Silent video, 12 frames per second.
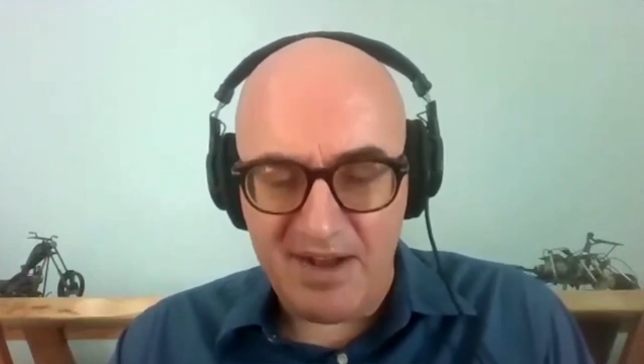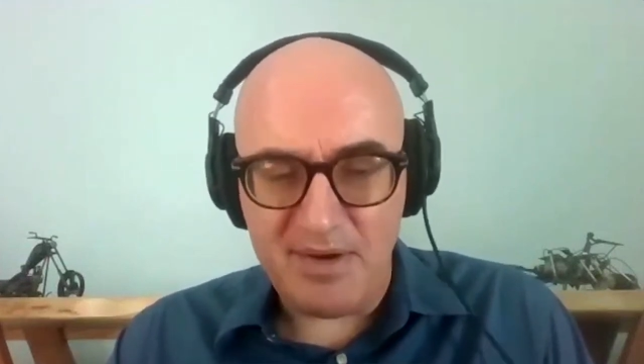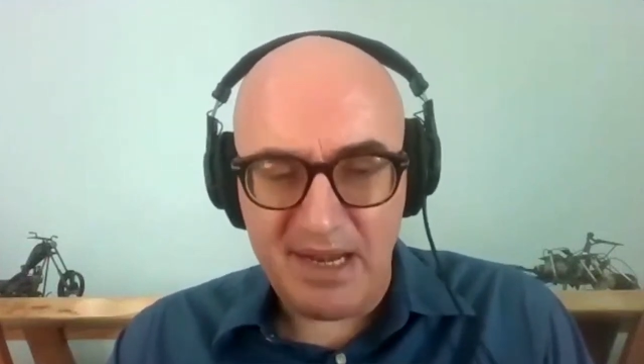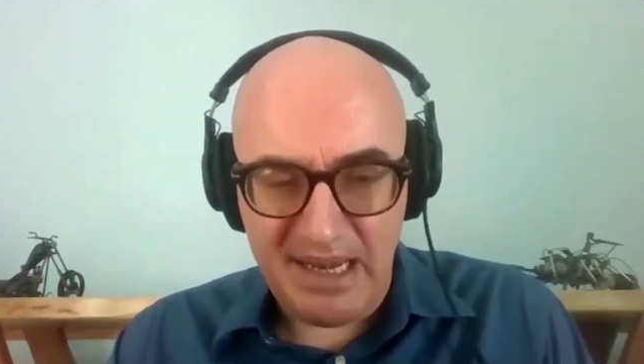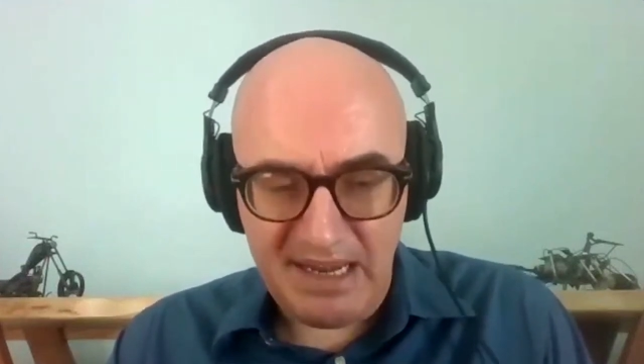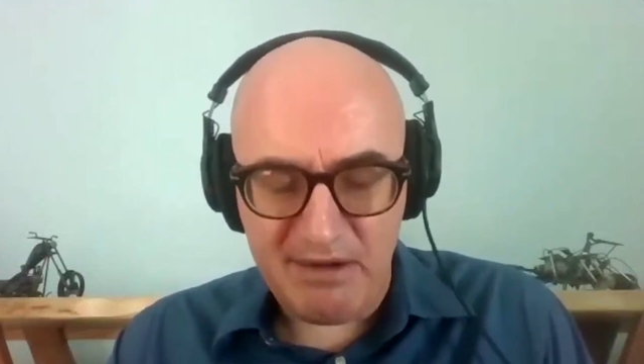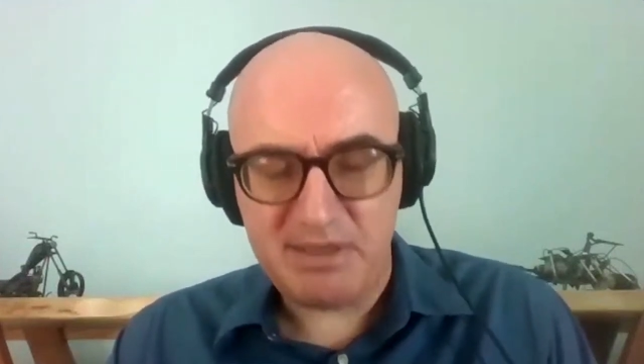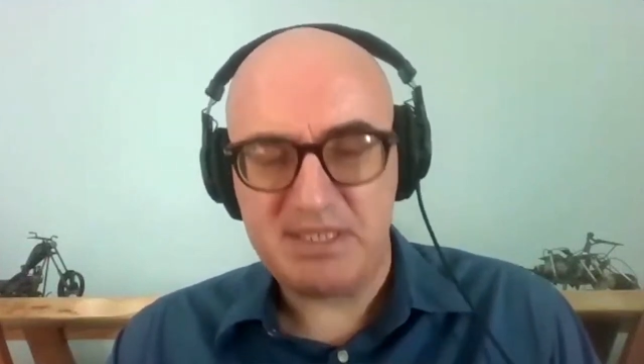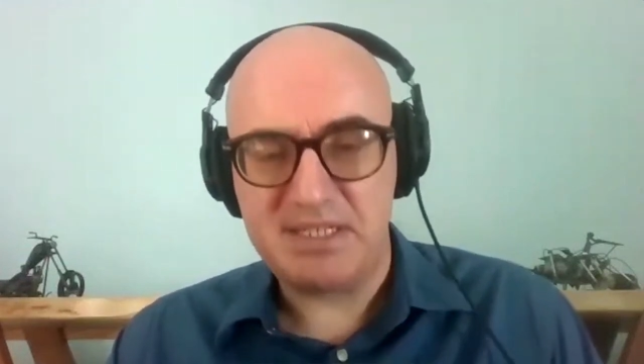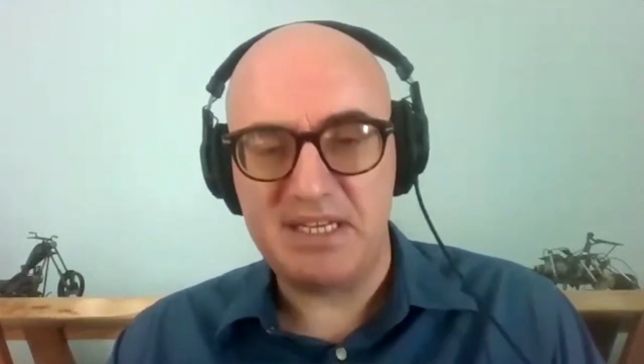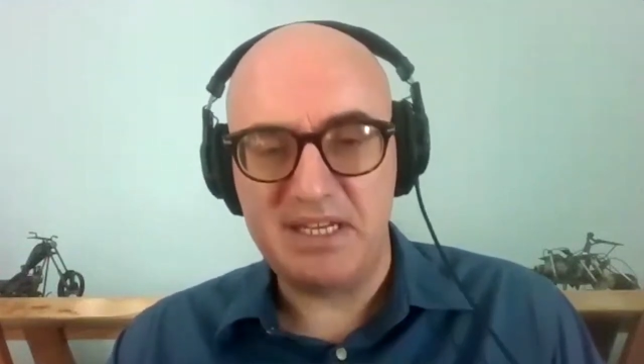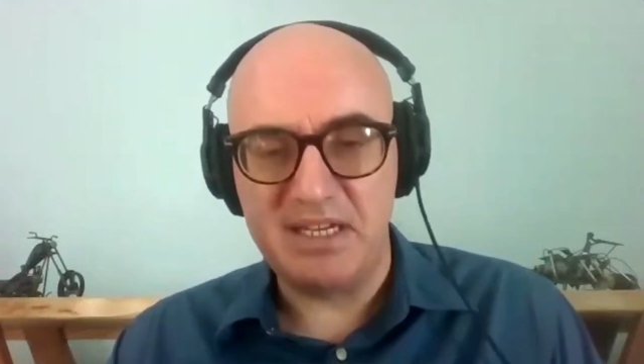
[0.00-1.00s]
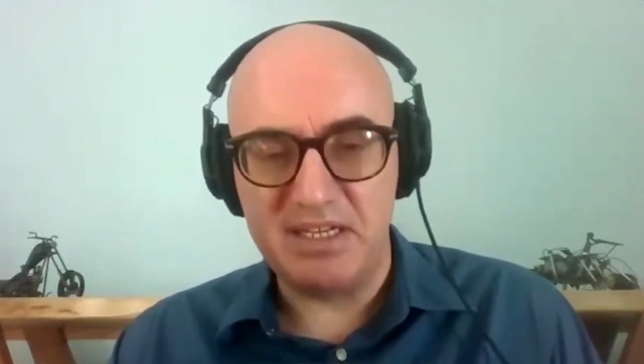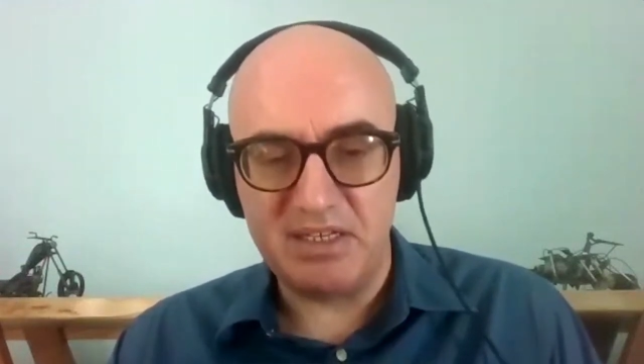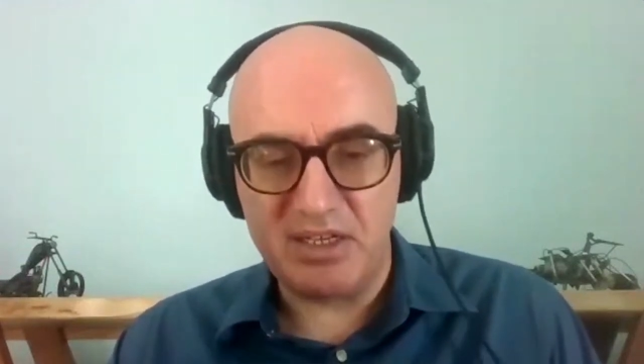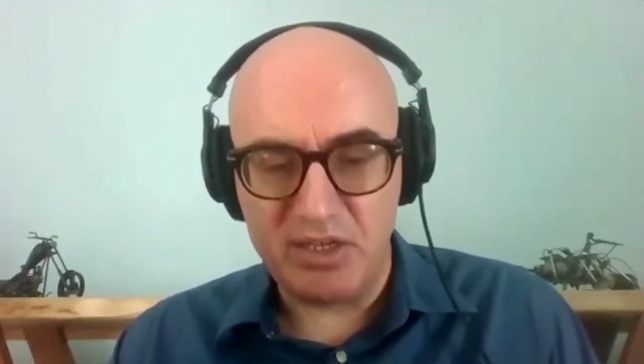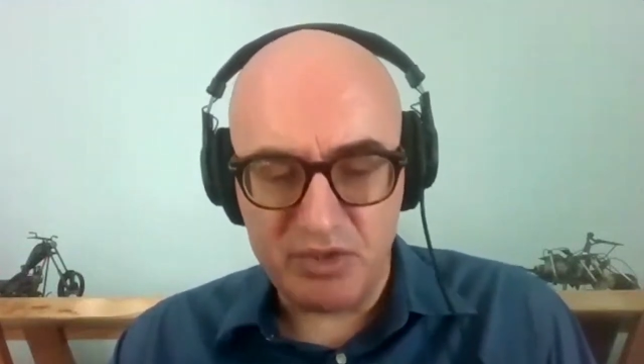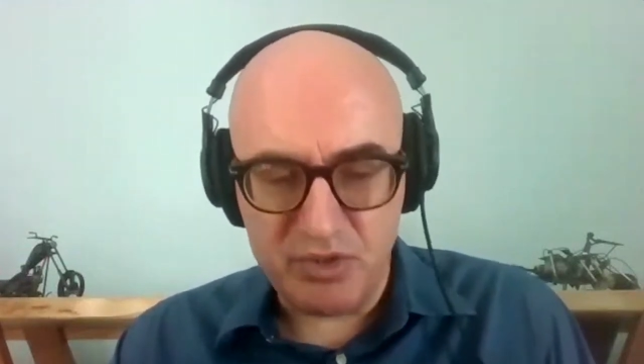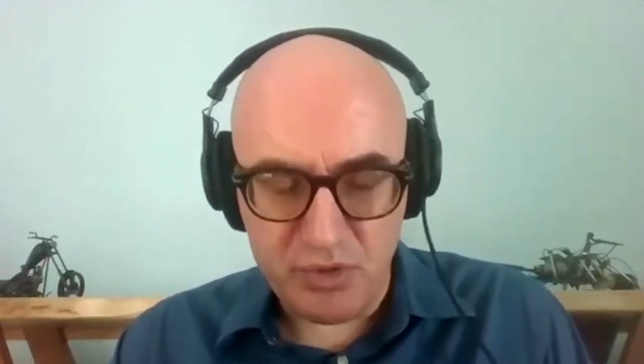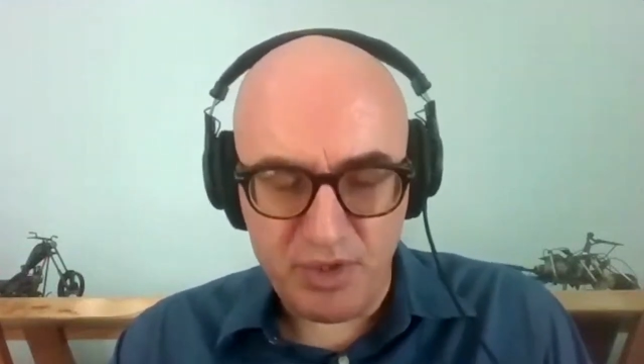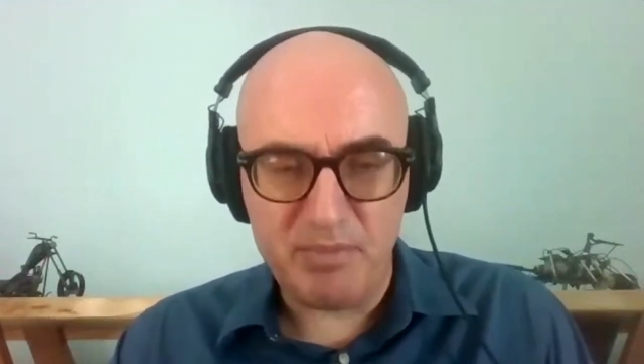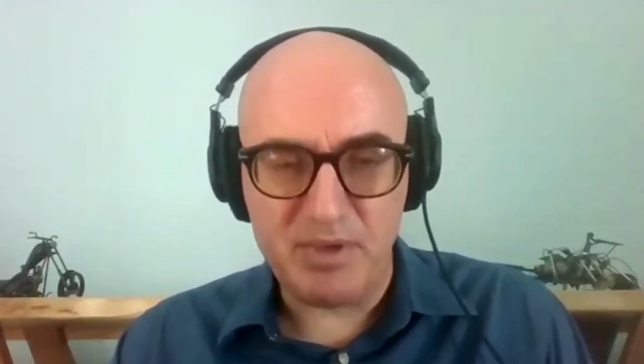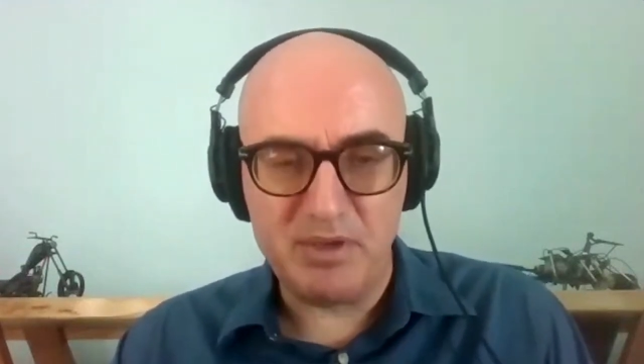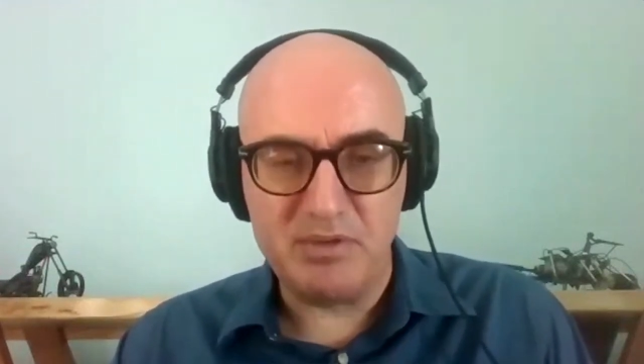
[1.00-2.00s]
clarity can
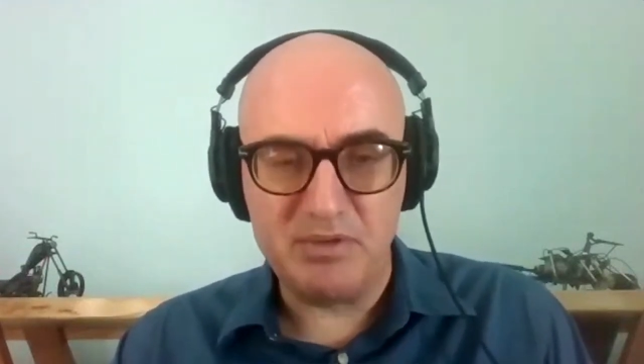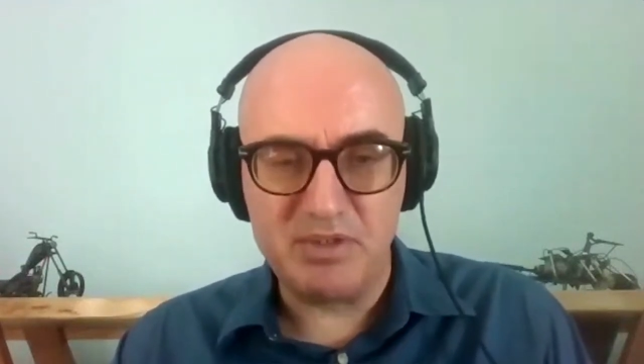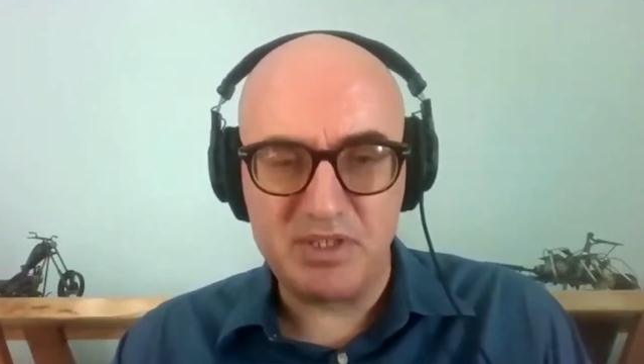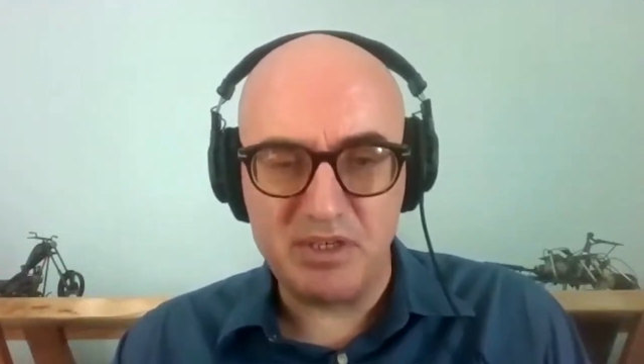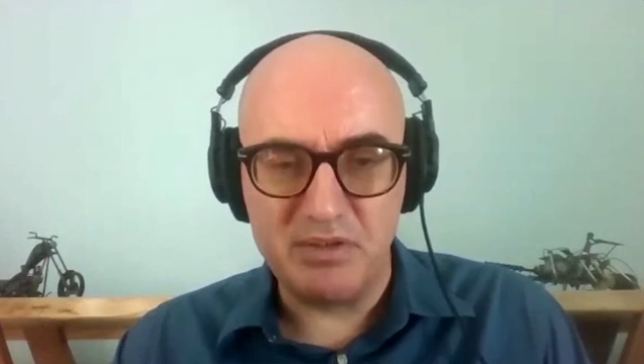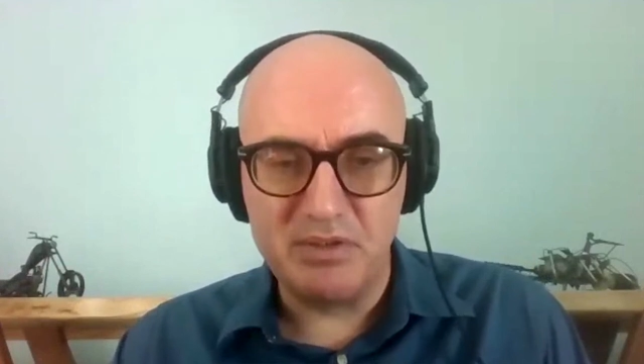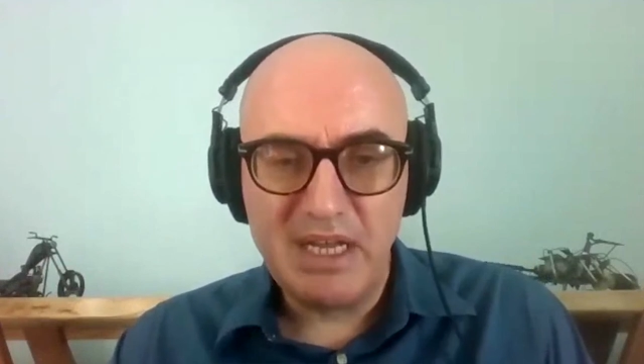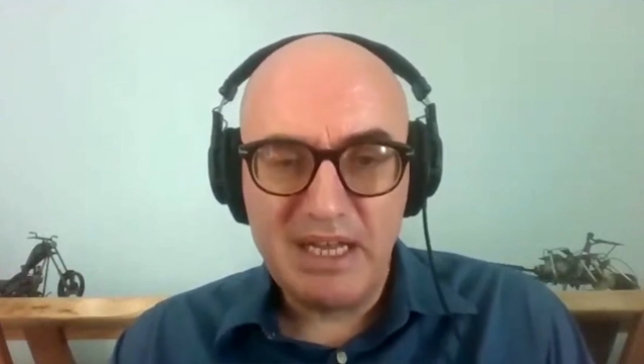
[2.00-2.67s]
contribute to